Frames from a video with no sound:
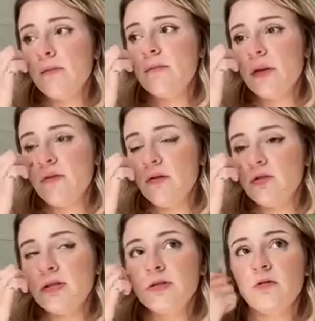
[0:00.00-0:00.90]
if you
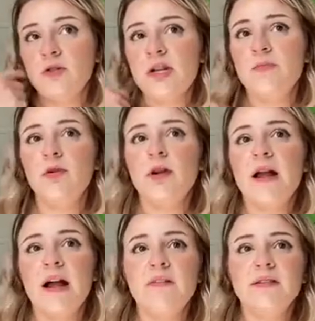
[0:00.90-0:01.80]
just don't shampoo your
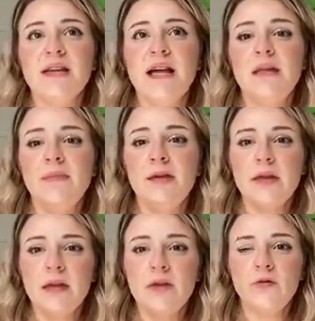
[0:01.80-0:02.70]
hair every day, and maybe
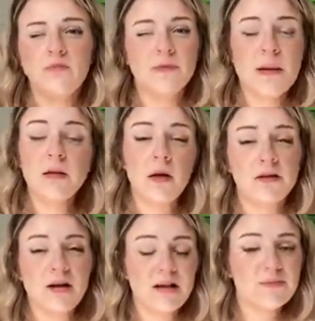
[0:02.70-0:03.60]
you spend a long
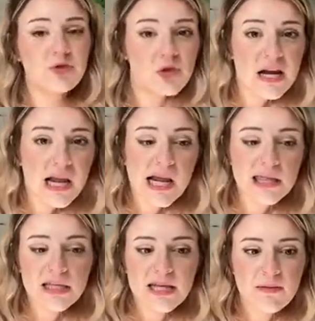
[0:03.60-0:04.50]
time straightening it
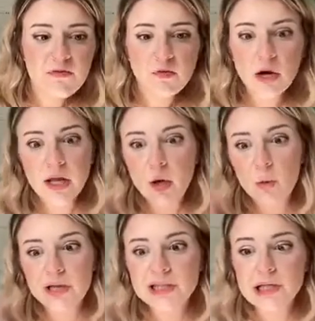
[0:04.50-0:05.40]
the day before, you don't
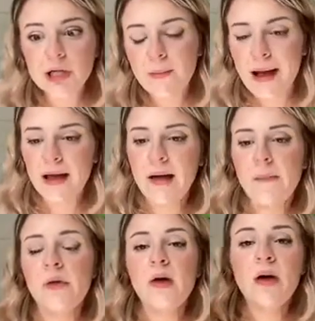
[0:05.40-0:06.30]
want it to curl back
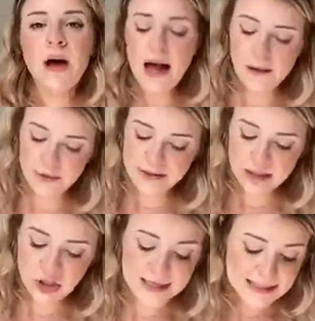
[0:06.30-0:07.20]
up, I would
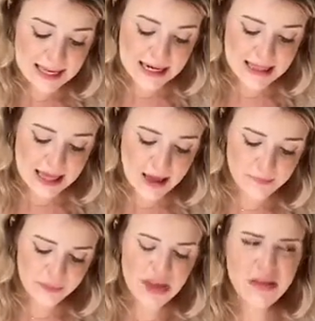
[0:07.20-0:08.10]
suggest getting that.
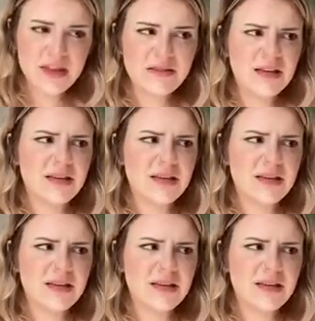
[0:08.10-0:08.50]
I think it's